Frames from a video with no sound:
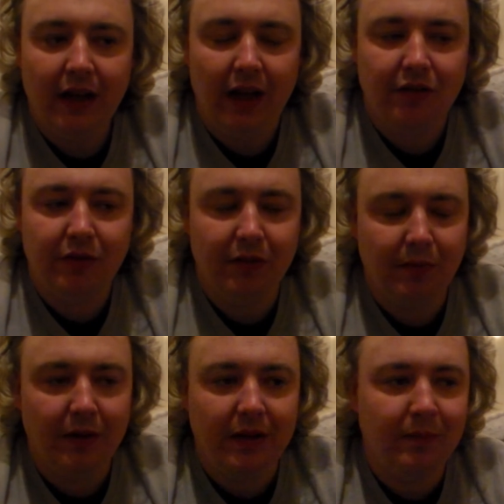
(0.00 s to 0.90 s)
Yeah, so
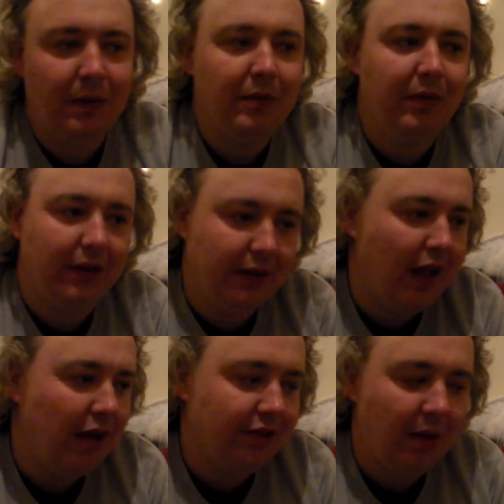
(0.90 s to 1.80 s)
it would have been the
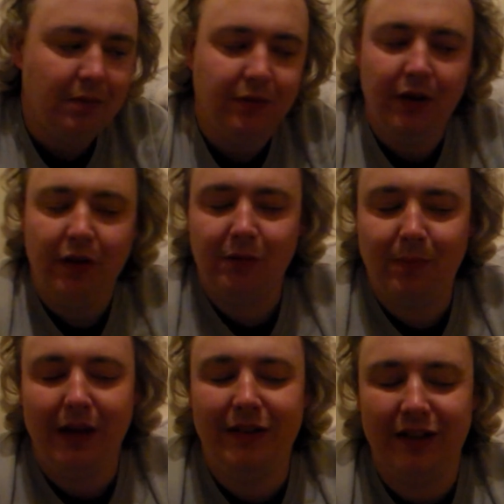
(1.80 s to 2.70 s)
last couple of years,
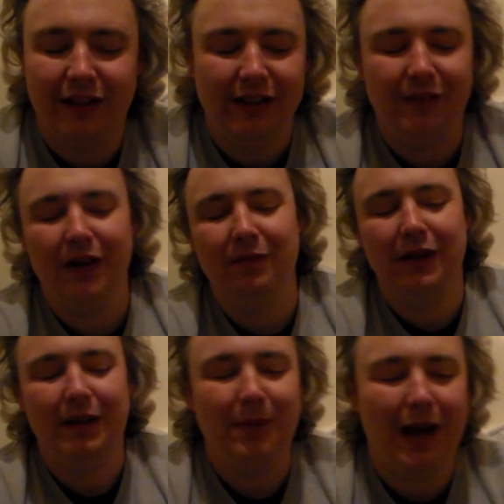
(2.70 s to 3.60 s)
basically,
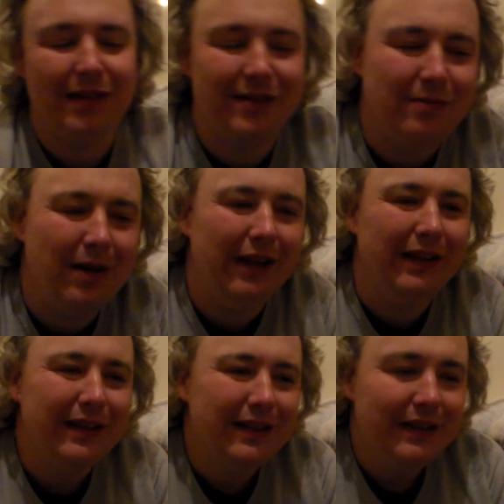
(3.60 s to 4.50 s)
when he passed away.